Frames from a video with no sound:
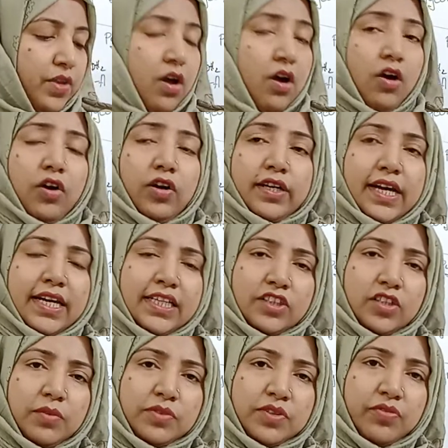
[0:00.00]

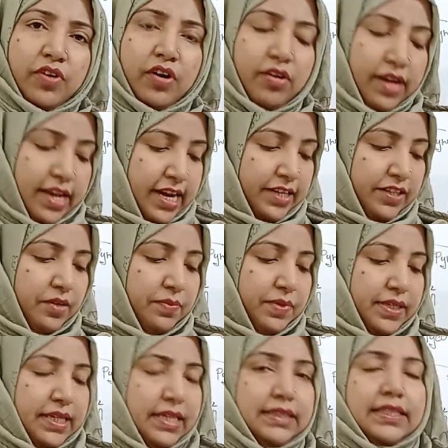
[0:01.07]
organisms for
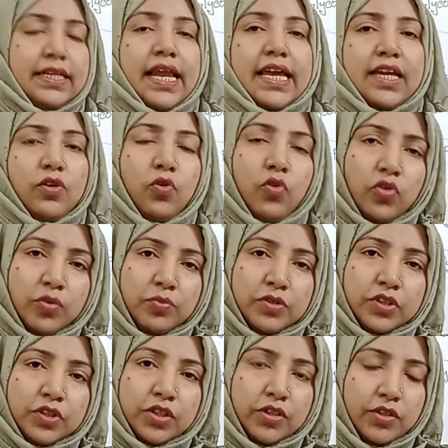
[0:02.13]
activities like
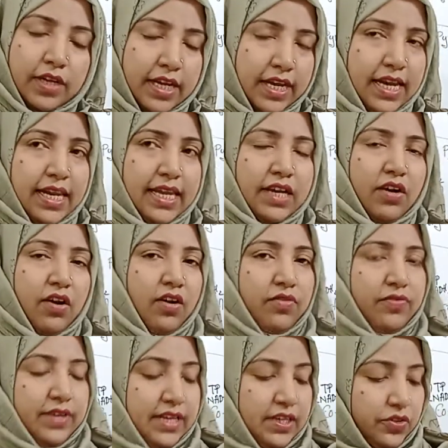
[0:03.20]
locomotion, healing of
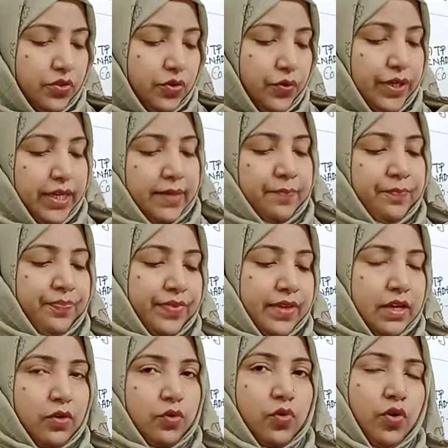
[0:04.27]
injury,
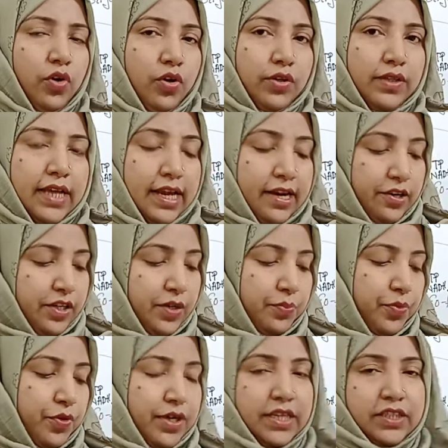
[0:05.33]
growth and
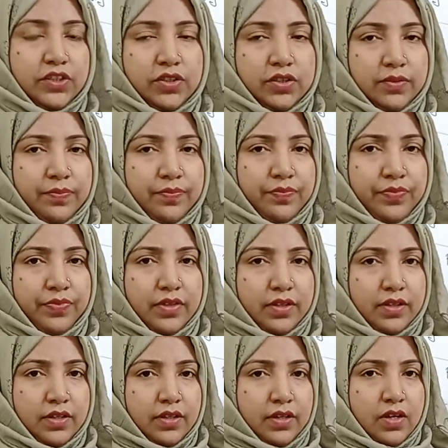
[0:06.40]
reproduction.
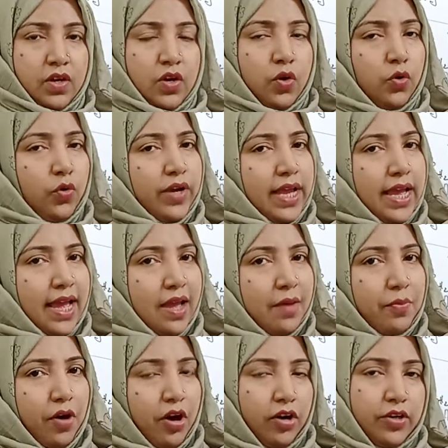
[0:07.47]
We
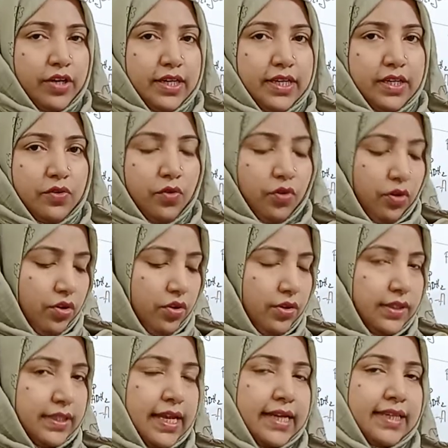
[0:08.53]
have already
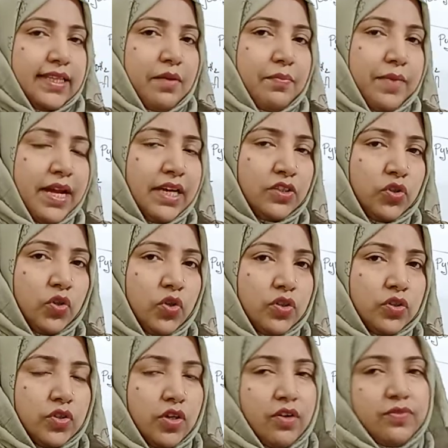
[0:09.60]
known that the main
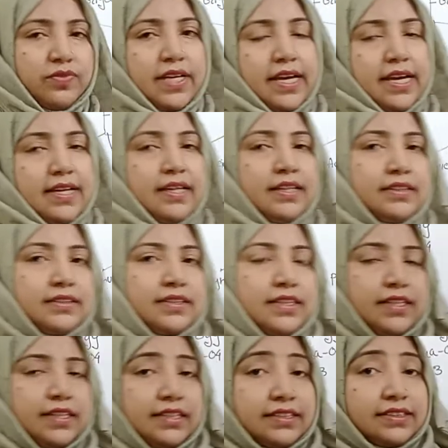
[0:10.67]
source of the energy
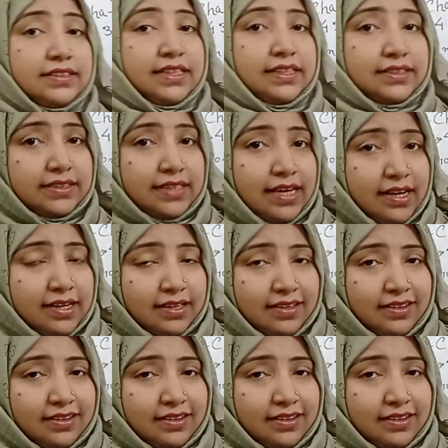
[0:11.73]
is the sun.